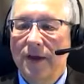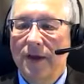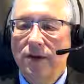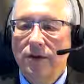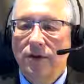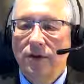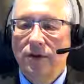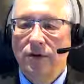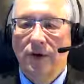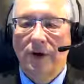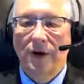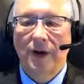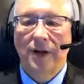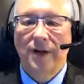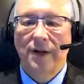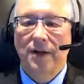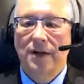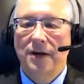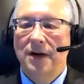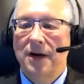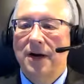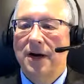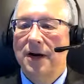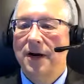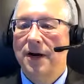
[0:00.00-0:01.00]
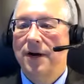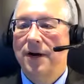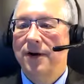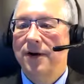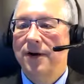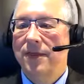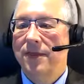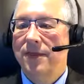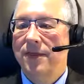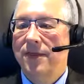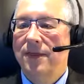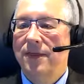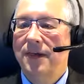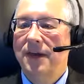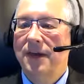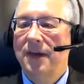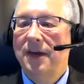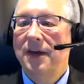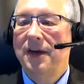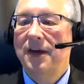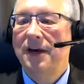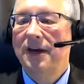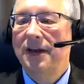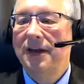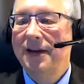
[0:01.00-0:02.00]
you, Yuan.
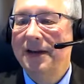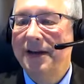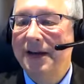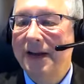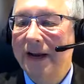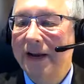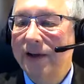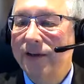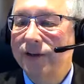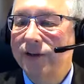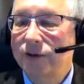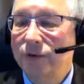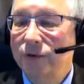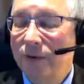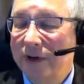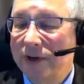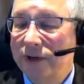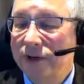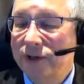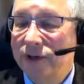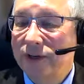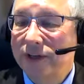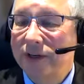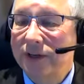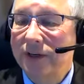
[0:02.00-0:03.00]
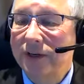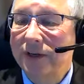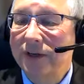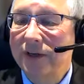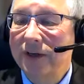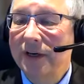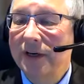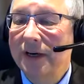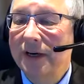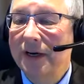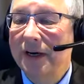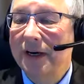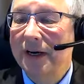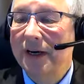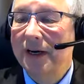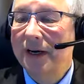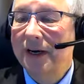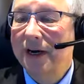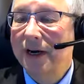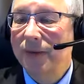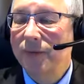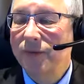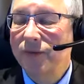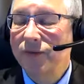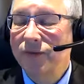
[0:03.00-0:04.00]
The next question
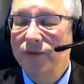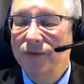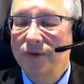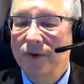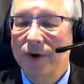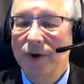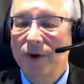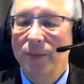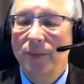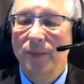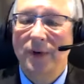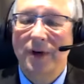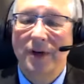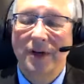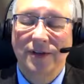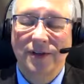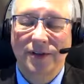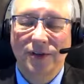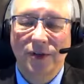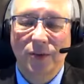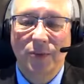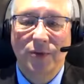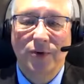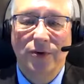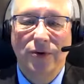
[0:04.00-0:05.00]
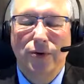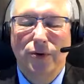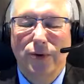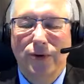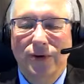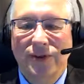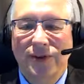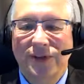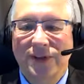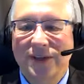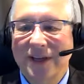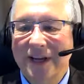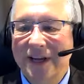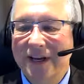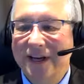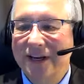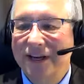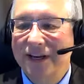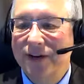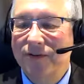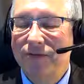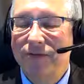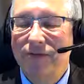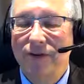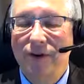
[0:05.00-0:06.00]
comes from someone who is
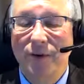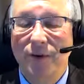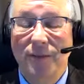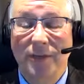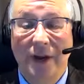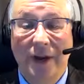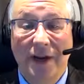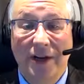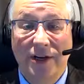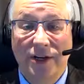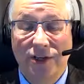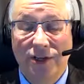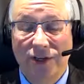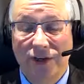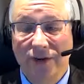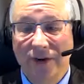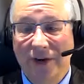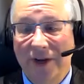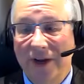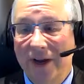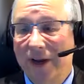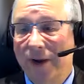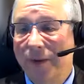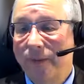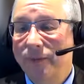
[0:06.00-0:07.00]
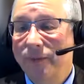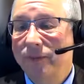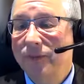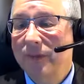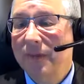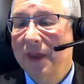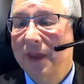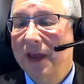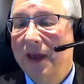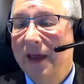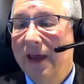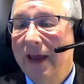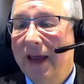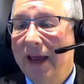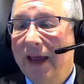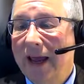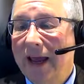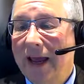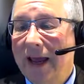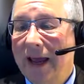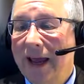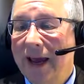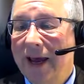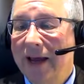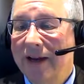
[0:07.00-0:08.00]
attending from Nigeria.
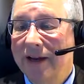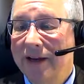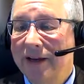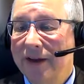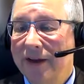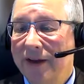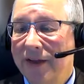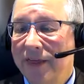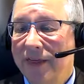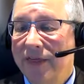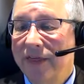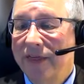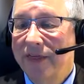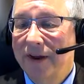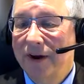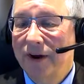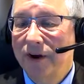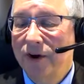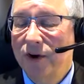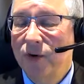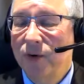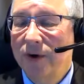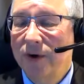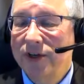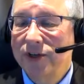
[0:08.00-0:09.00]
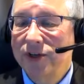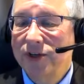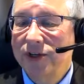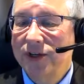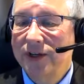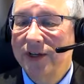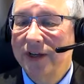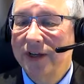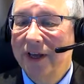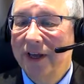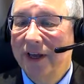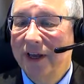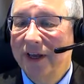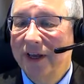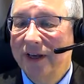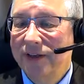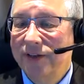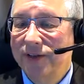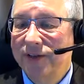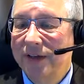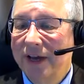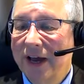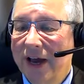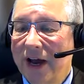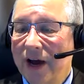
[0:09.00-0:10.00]
And their question
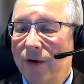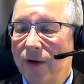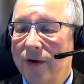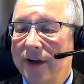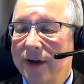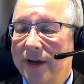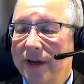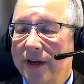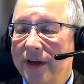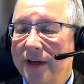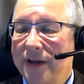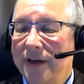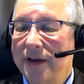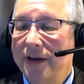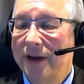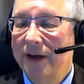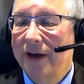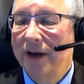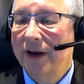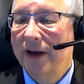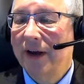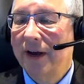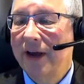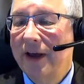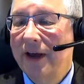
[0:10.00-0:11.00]
is, how can to